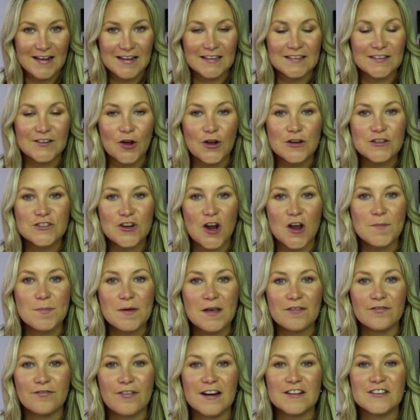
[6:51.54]
So don't
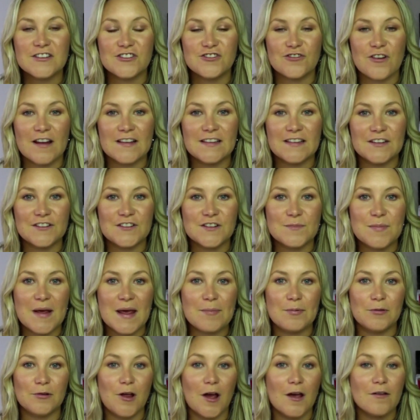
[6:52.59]
be afraid to transition
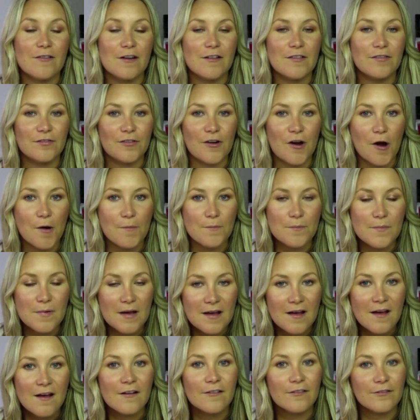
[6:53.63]
people over from
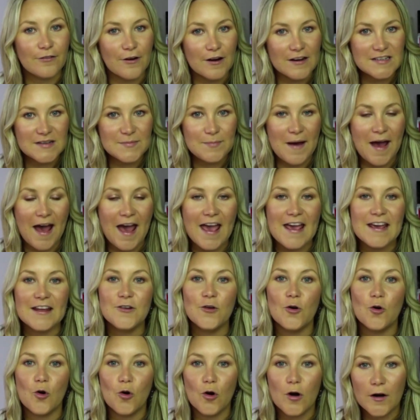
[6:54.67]
free to
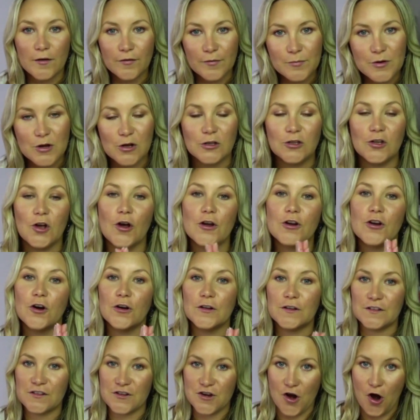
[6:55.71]
paid or from your low
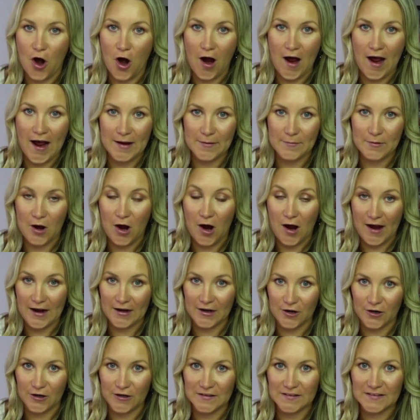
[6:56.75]
cost to your high
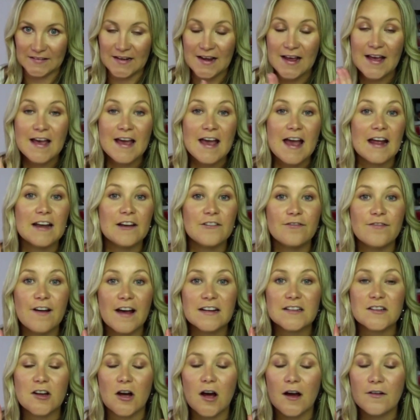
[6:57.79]
cost. And in
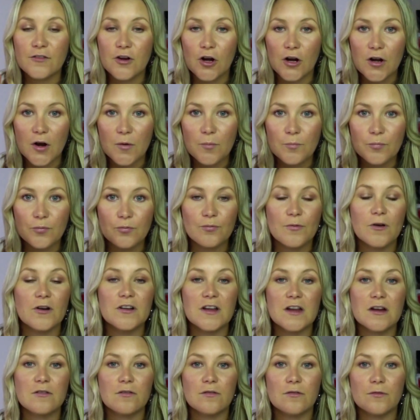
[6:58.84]
fact, I've got a
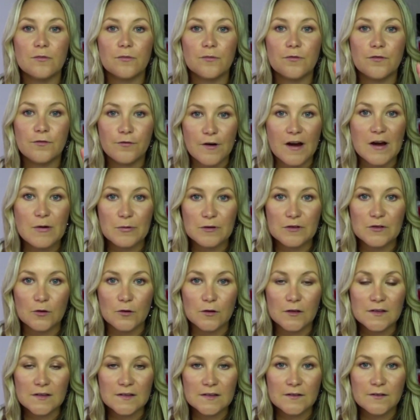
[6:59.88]
brilliant free
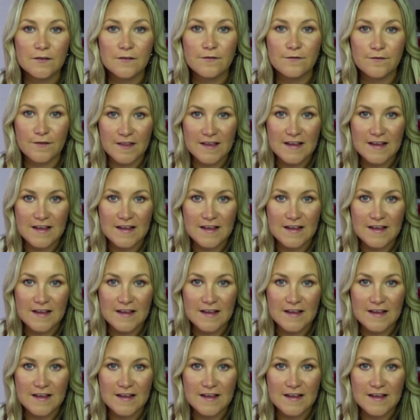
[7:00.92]
resource for